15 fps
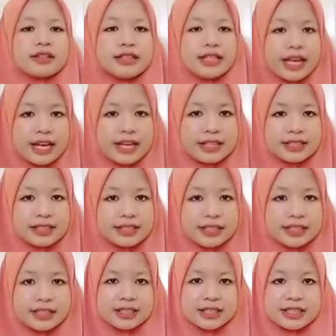Then
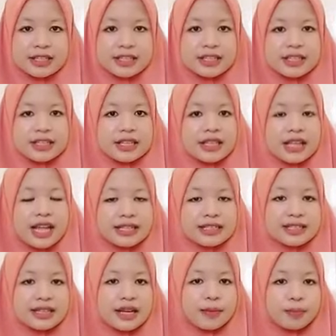the
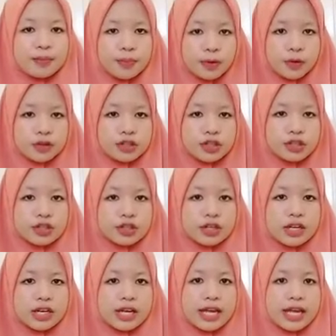last approach
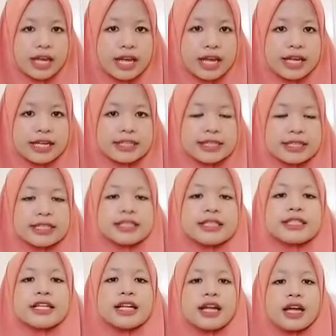is
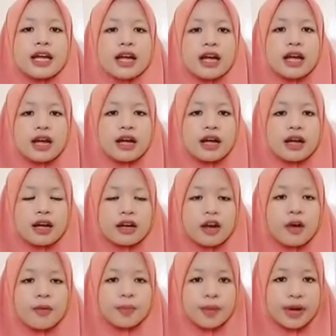a
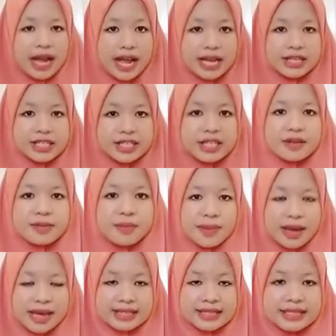
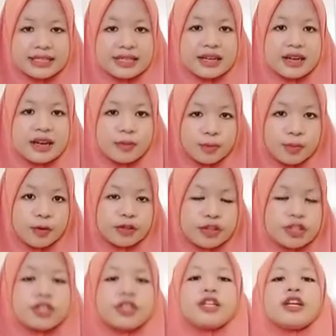comprehension-based
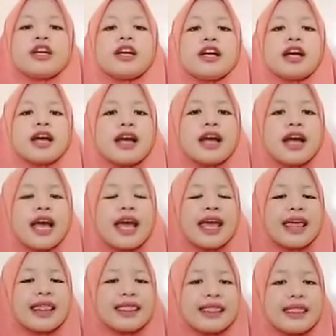approach.
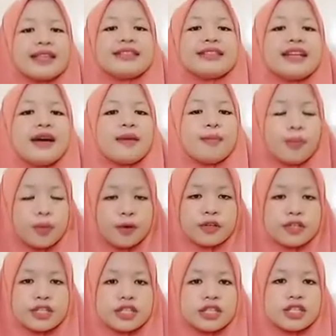In this
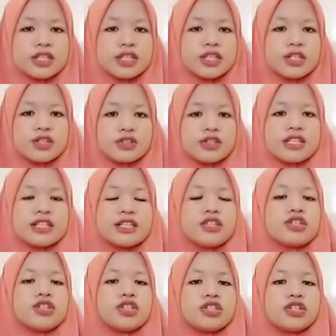approach, the students
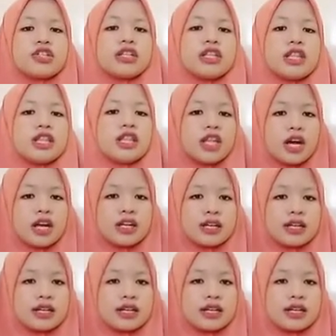should not